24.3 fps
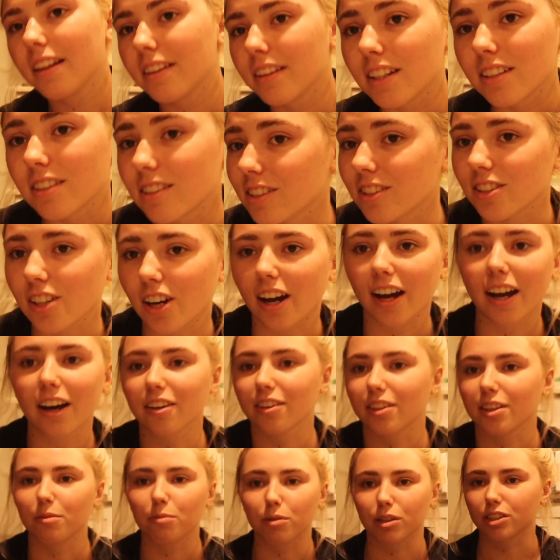This is not
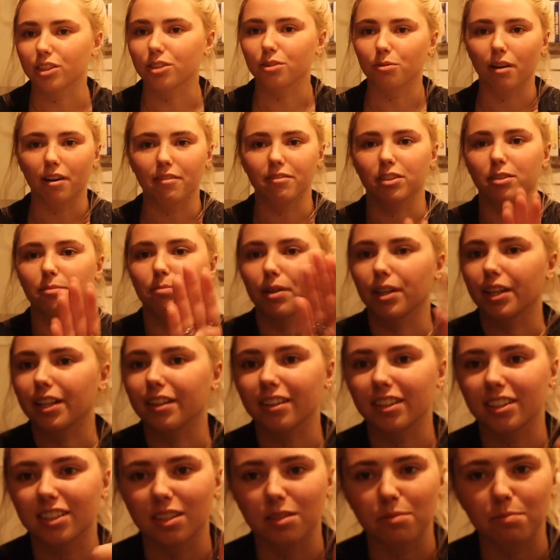healthy whatsoever, but
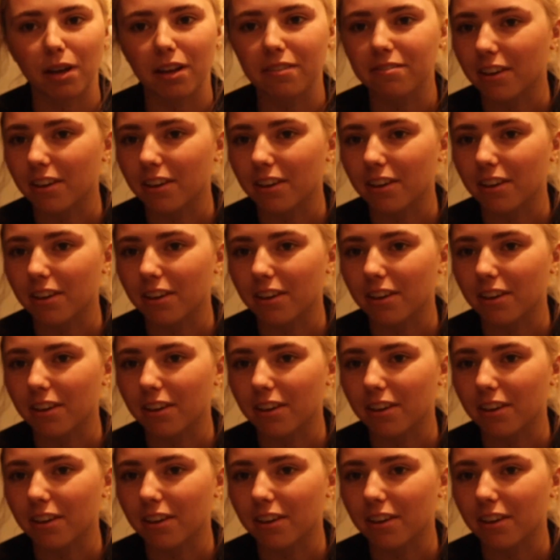this is my